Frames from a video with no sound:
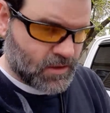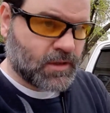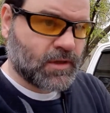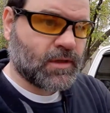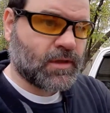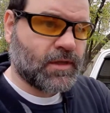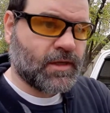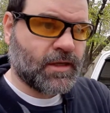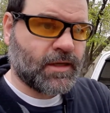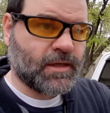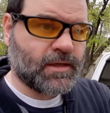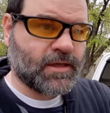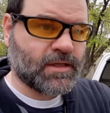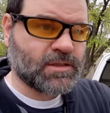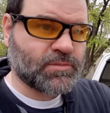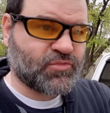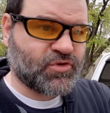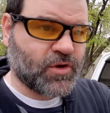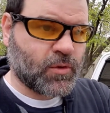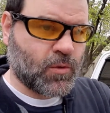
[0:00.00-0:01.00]
then a
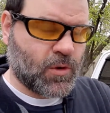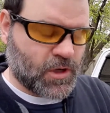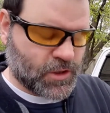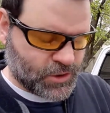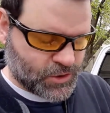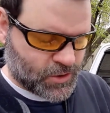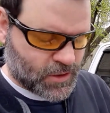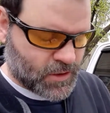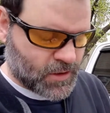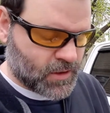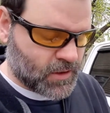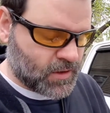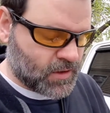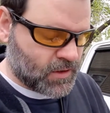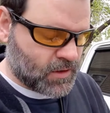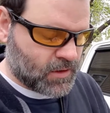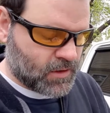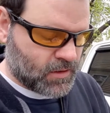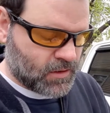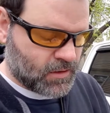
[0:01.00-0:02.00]
spring washer,
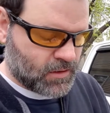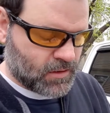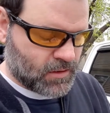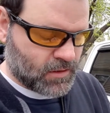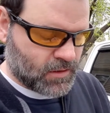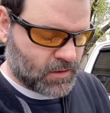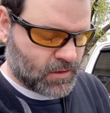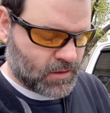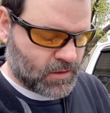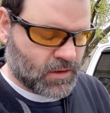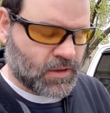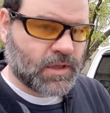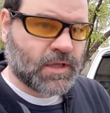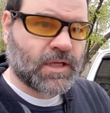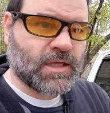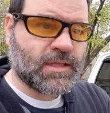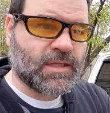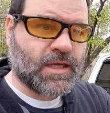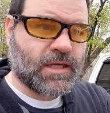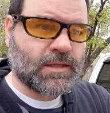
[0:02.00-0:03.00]
and
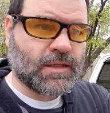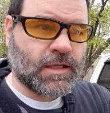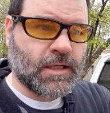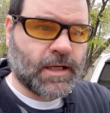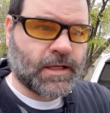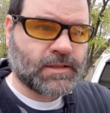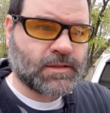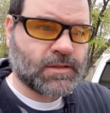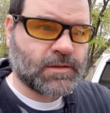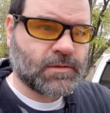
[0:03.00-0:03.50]
then the nut.